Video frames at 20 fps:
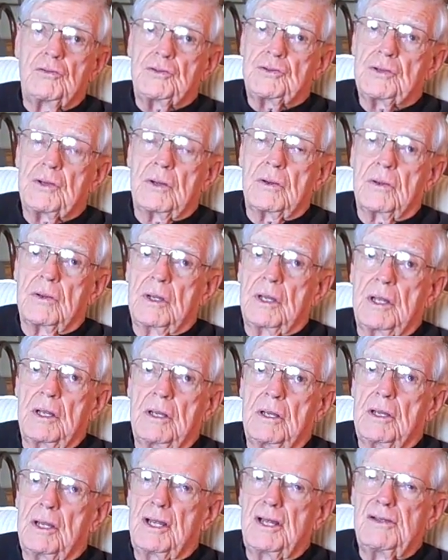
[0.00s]
Oh, sure.
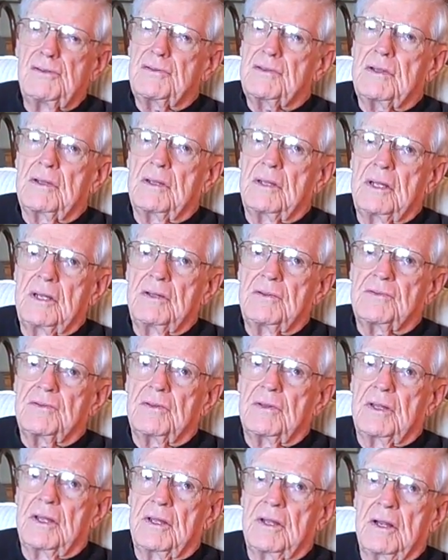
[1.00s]

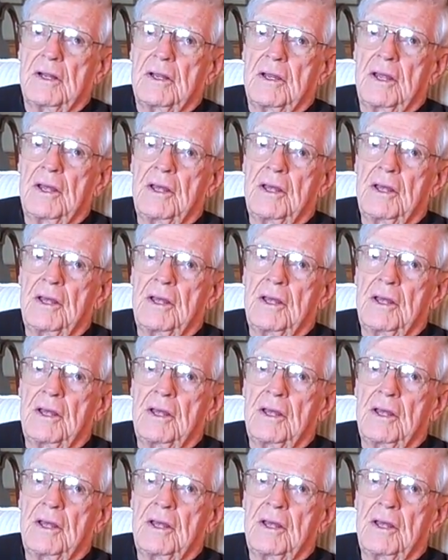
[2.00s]
Easily, yeah.